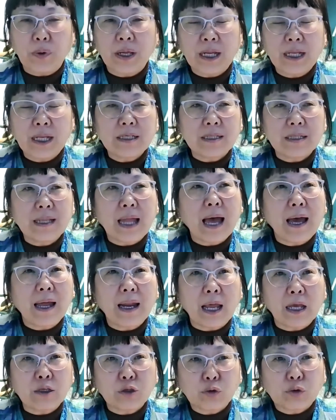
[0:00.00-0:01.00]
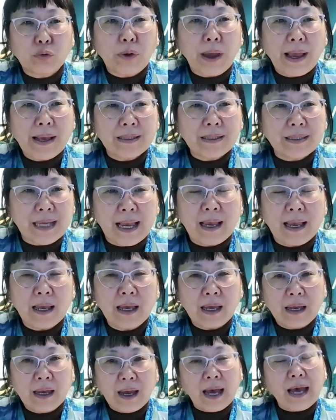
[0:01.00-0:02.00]
It is not as crazy
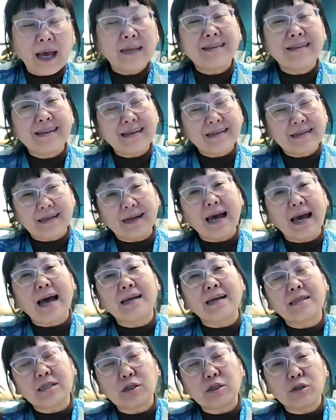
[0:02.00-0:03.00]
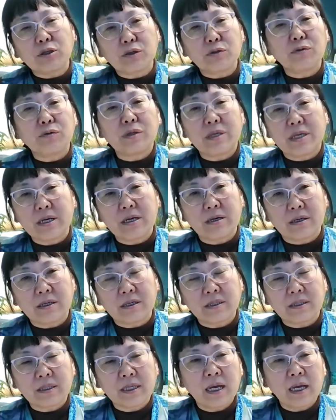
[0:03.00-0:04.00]
as this last 2
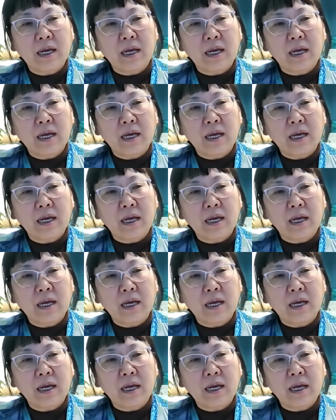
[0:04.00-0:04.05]
years.